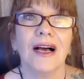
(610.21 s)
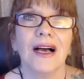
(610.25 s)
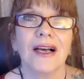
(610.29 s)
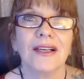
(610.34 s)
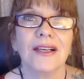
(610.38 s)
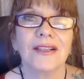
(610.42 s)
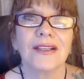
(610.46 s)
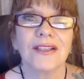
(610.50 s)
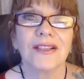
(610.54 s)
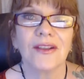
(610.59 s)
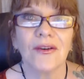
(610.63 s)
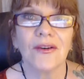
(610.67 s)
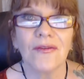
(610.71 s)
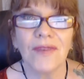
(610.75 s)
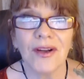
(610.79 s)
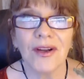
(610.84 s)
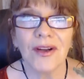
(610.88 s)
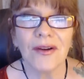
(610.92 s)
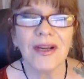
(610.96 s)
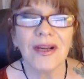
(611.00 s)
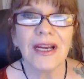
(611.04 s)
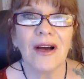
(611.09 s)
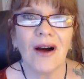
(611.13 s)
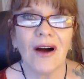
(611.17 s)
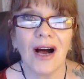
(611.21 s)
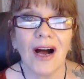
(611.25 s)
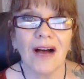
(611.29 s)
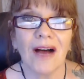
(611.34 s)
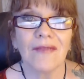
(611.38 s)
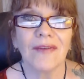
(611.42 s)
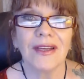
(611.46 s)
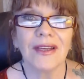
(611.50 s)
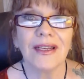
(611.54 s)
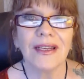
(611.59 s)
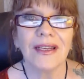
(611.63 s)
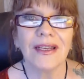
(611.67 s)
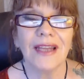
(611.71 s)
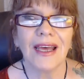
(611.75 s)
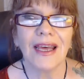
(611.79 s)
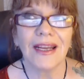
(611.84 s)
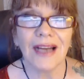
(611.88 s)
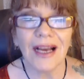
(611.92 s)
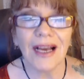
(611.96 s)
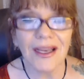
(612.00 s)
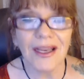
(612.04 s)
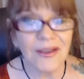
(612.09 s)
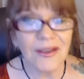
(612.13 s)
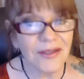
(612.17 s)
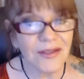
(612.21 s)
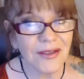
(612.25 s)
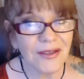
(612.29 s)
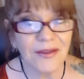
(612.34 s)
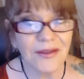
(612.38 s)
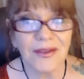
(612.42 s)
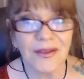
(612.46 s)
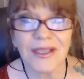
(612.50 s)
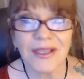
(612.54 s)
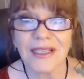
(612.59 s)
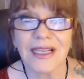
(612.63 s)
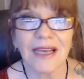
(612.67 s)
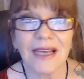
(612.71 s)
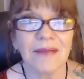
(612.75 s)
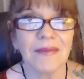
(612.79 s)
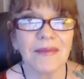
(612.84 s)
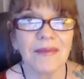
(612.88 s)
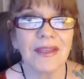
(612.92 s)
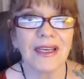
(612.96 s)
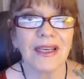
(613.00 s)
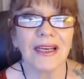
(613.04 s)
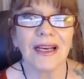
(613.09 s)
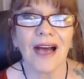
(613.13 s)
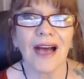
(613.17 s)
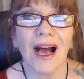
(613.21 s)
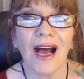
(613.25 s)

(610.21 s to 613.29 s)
So very often, and I used to do the same thing,